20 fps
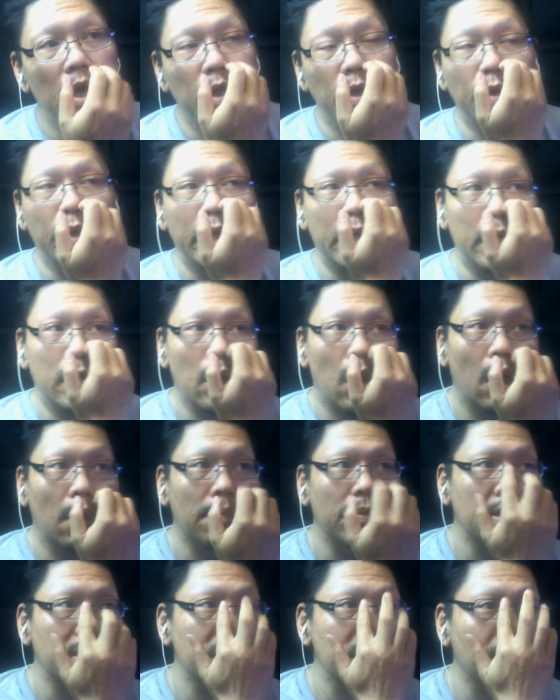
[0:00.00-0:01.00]
You need
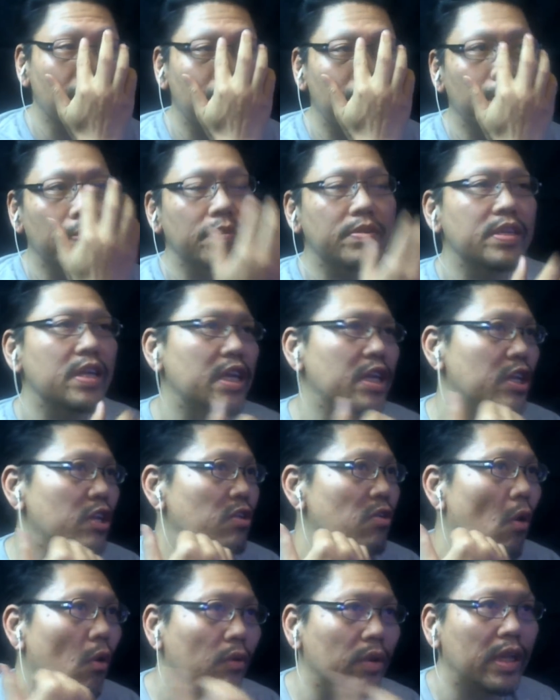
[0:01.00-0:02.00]
carbon. Some people say you
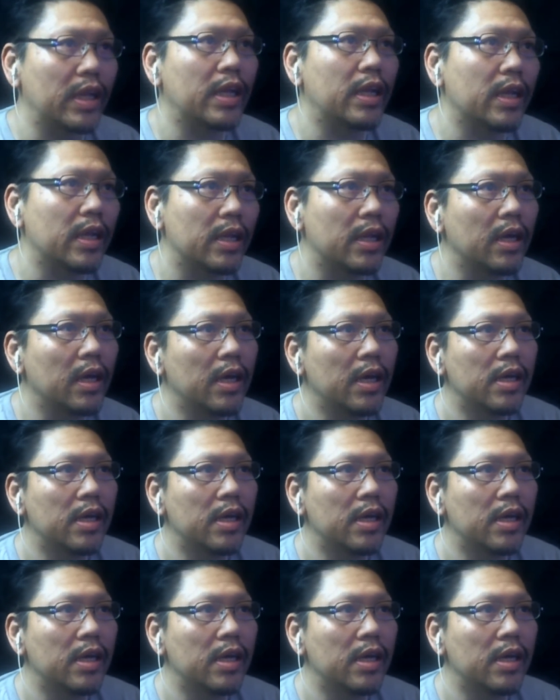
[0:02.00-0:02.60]
don't need it.